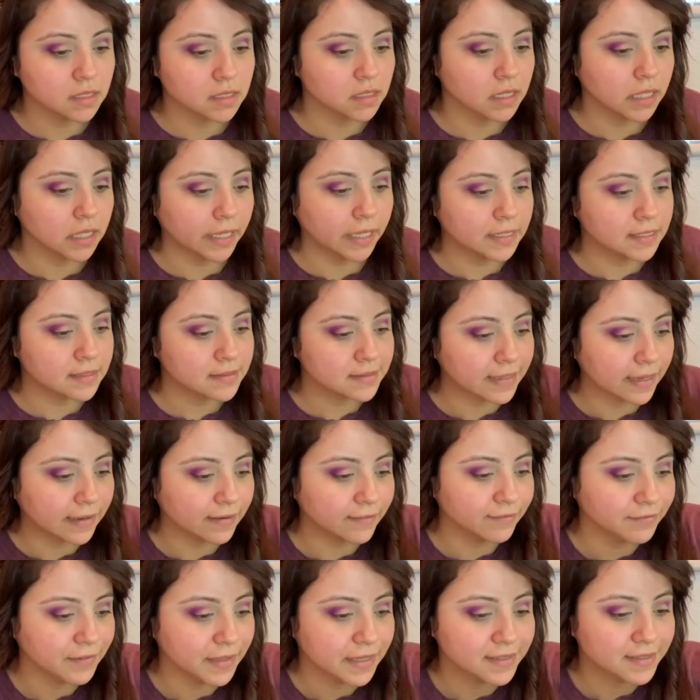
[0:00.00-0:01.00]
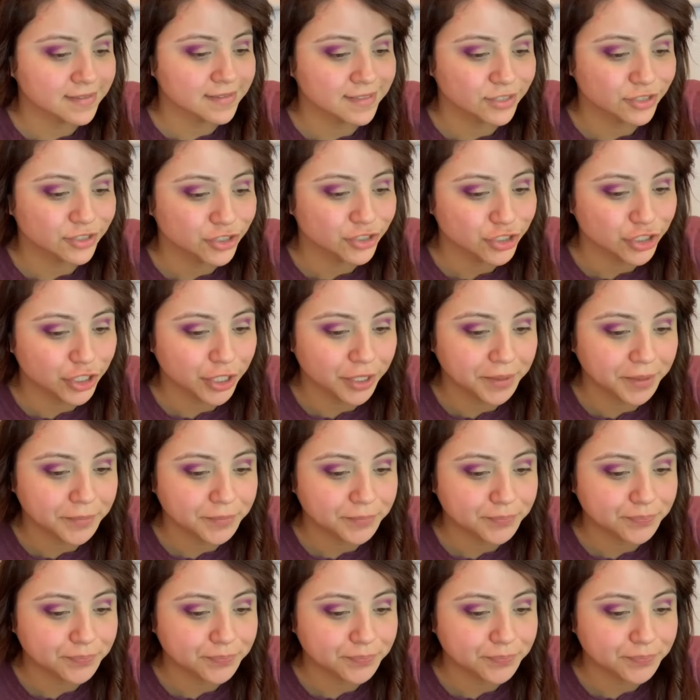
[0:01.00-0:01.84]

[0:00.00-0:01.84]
like side effects and shit.